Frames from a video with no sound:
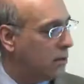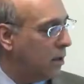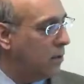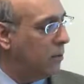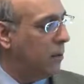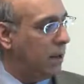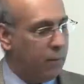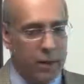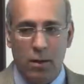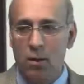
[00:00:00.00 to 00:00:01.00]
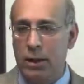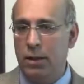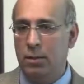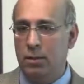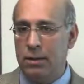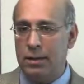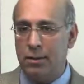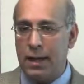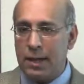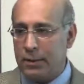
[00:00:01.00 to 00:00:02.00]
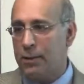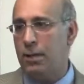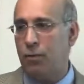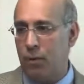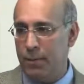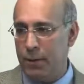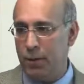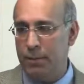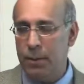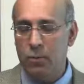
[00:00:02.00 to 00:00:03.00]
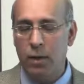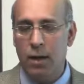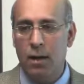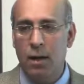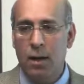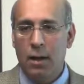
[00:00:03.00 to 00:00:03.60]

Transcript: so we only use, so that's another form of treatment where